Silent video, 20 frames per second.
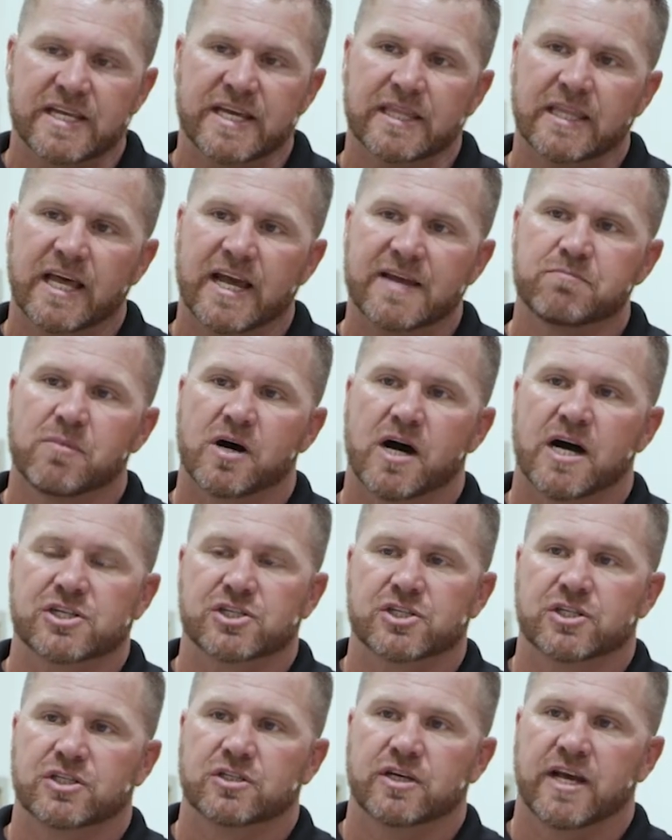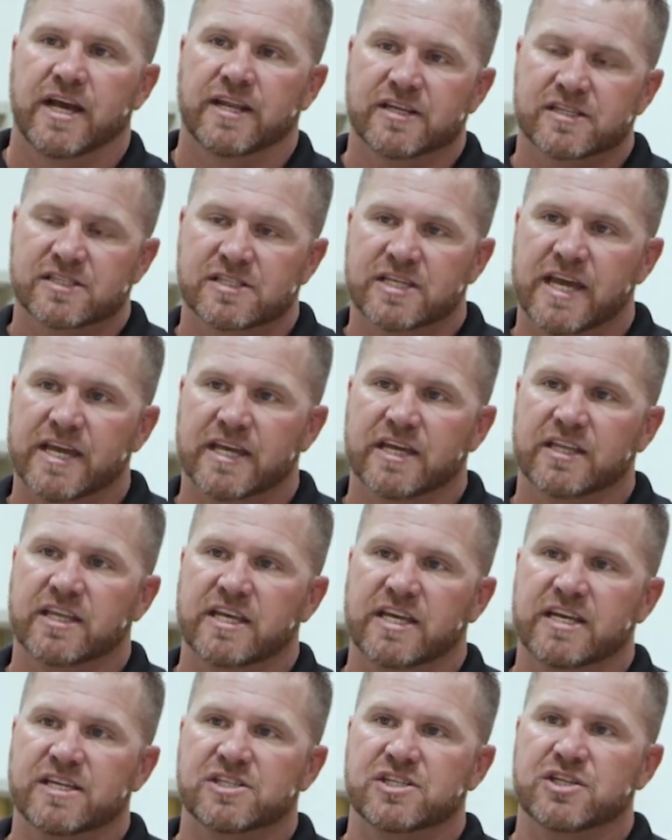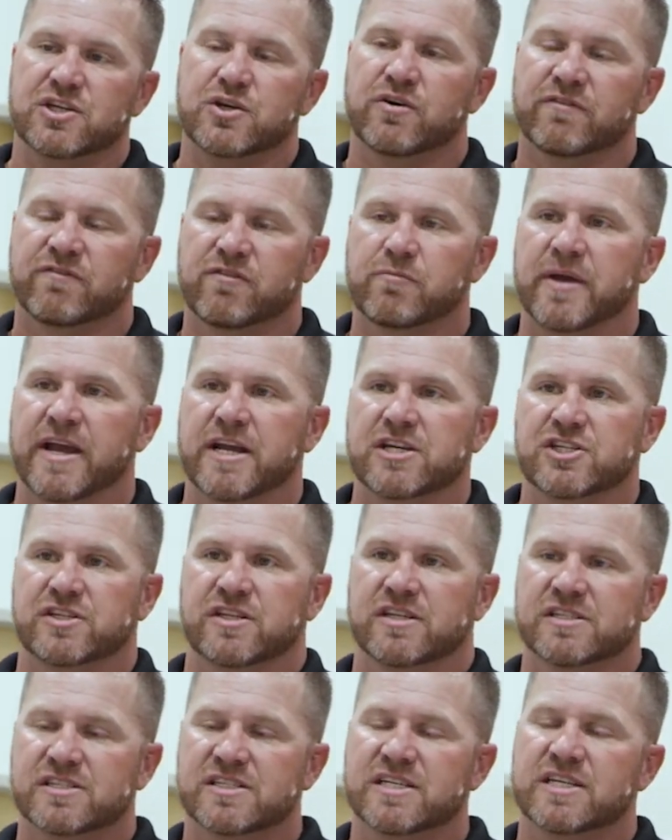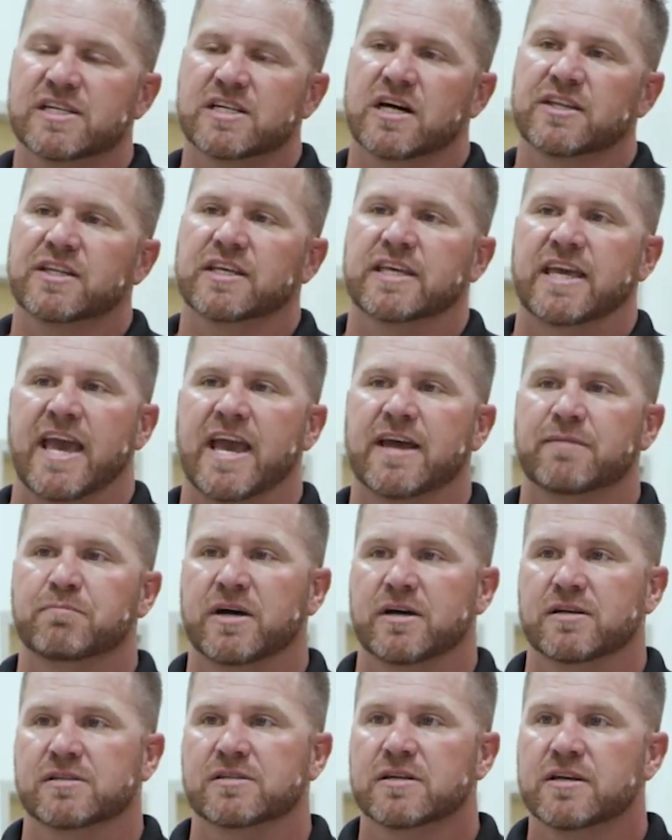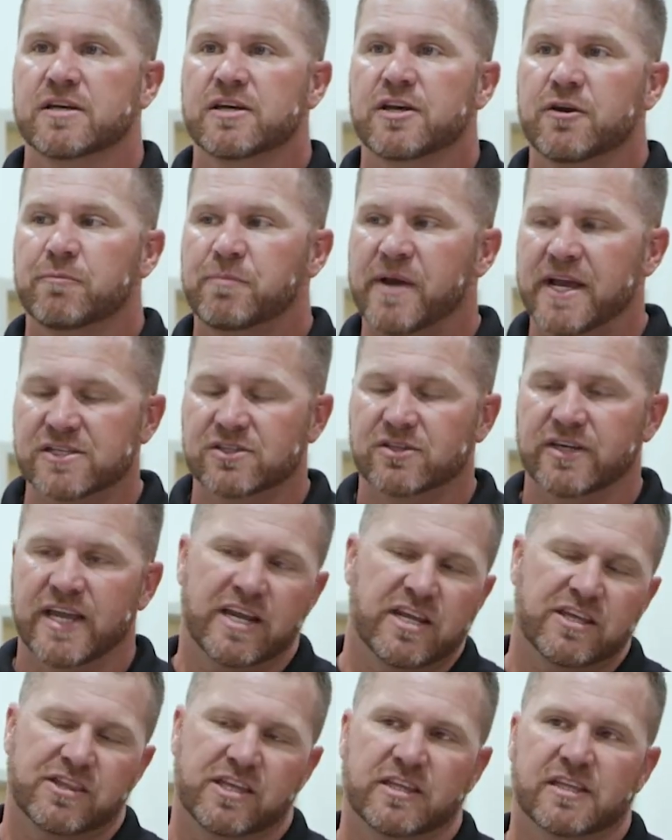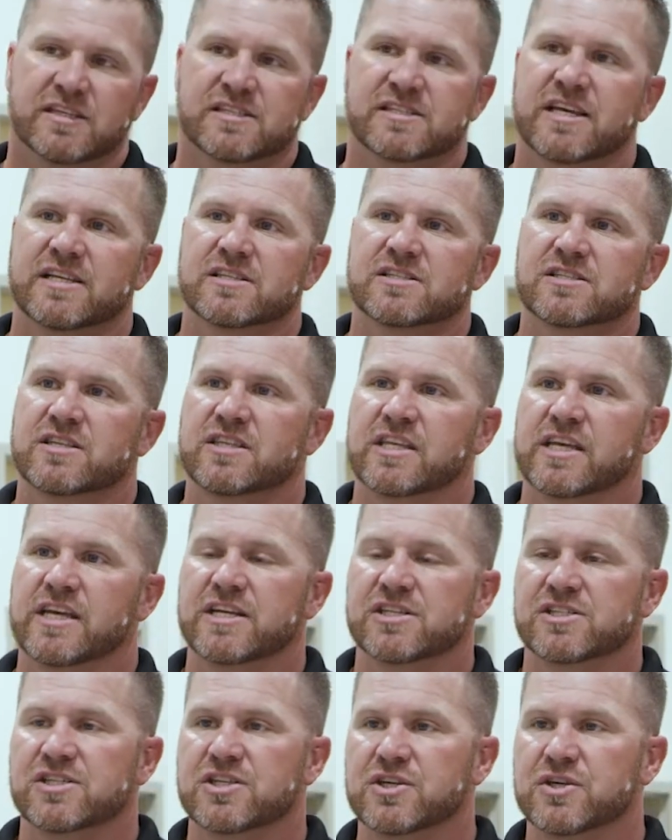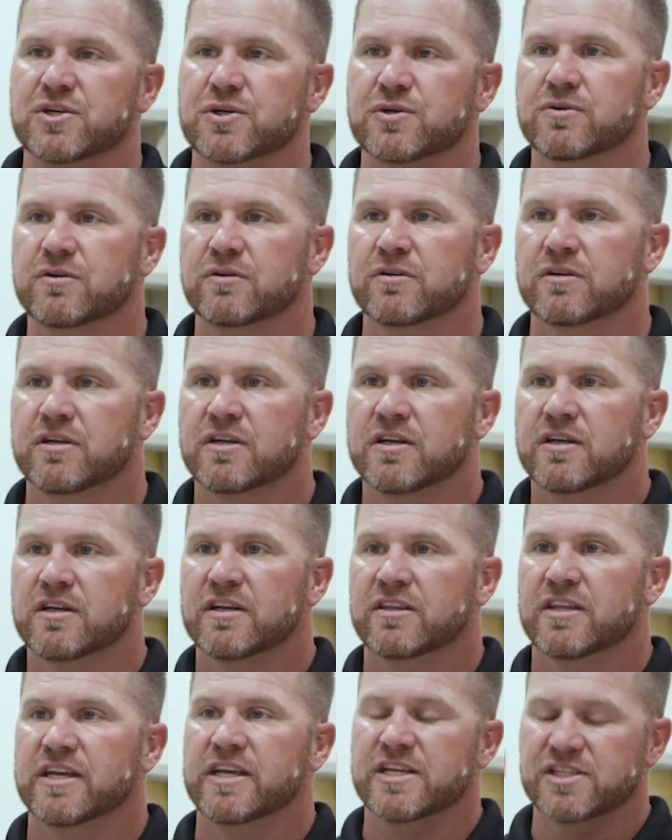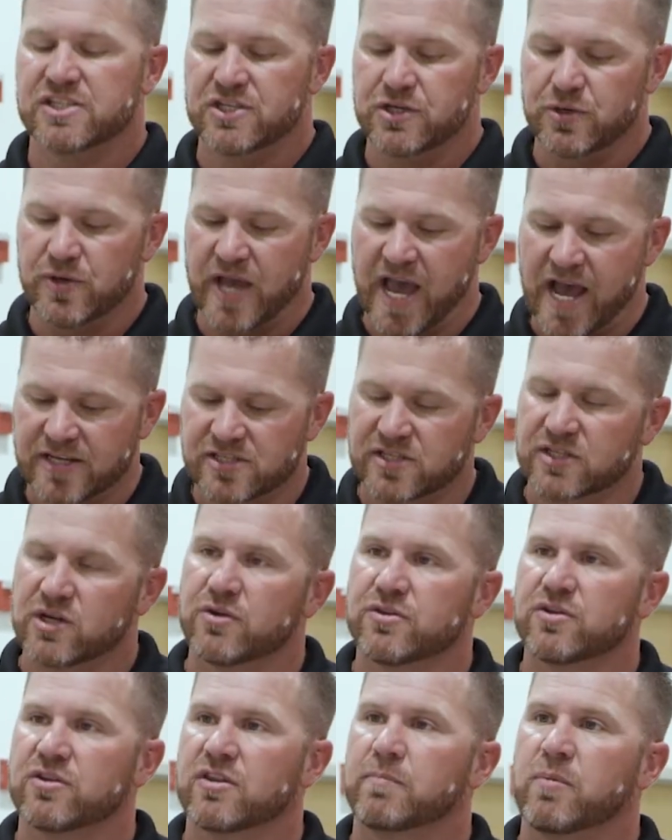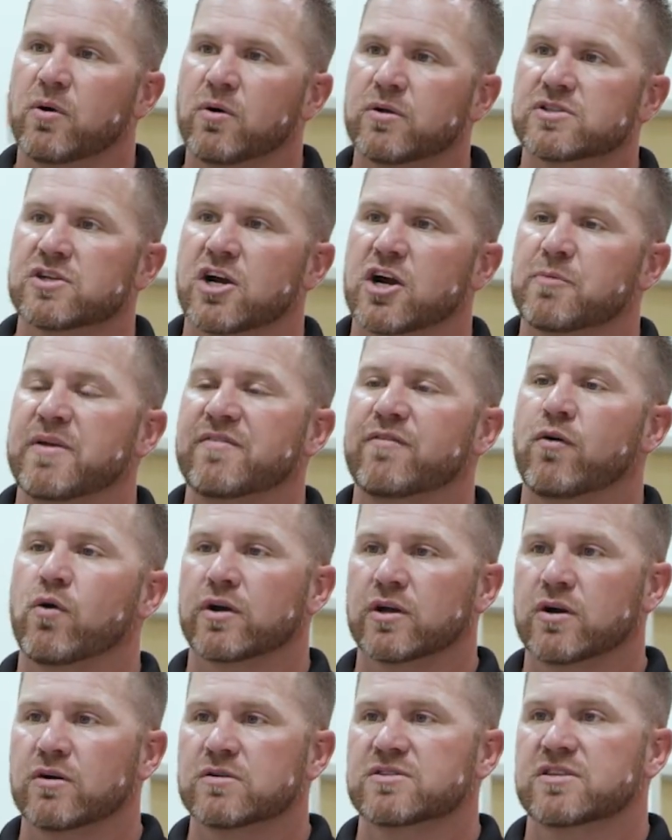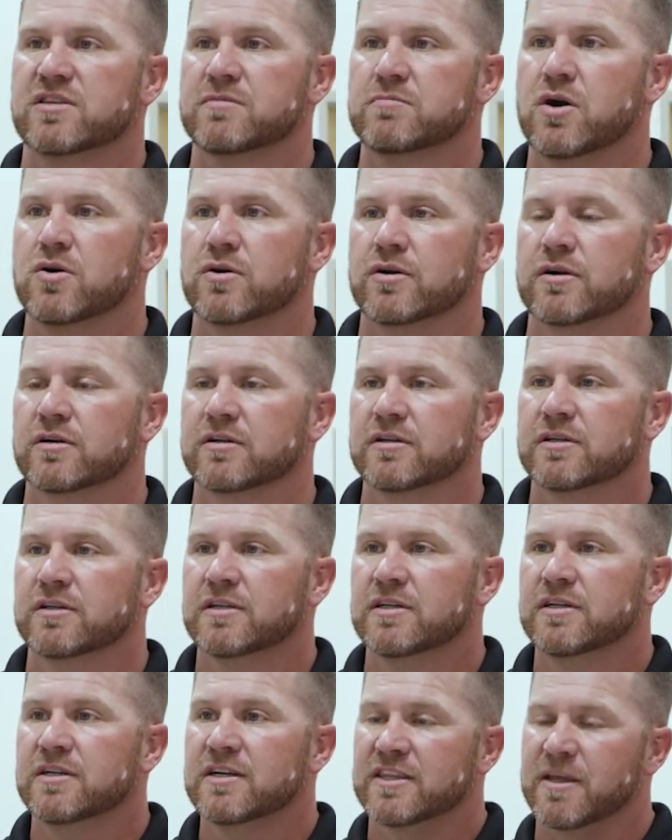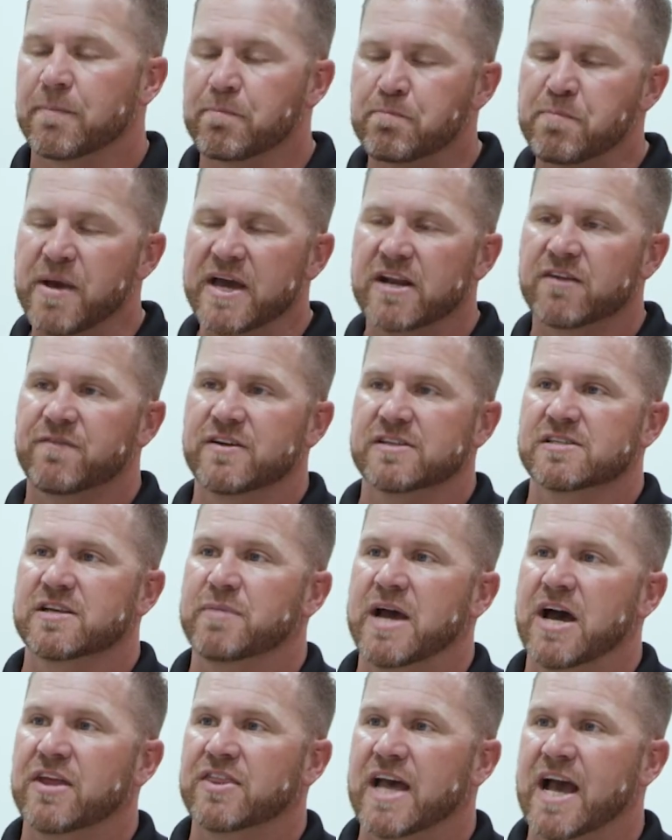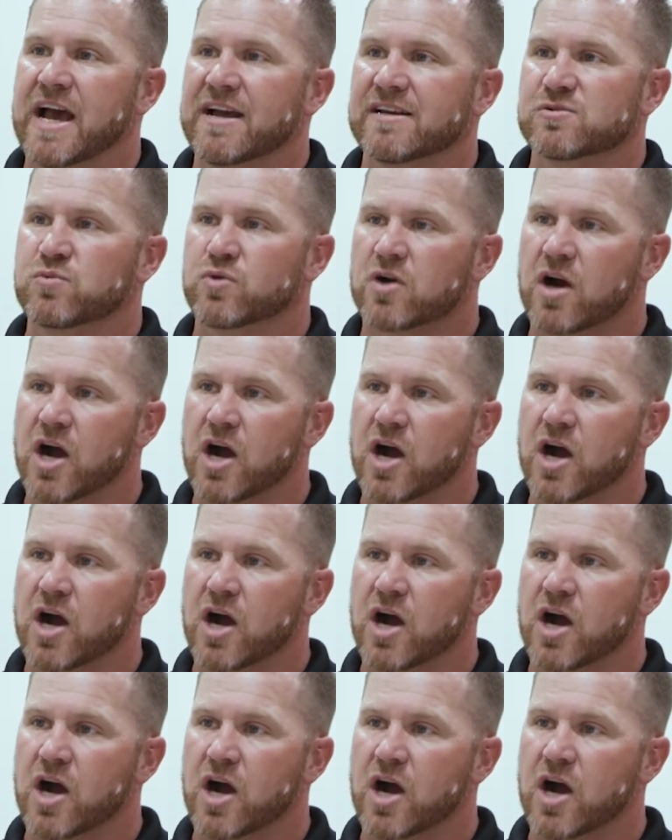inline module and it's taking the ECU information, it's sitting on the CAN bus. Basically anything that sends to the ECU The ECU has to go through the Pulsar before it goes to the motor. The benefits about that is we're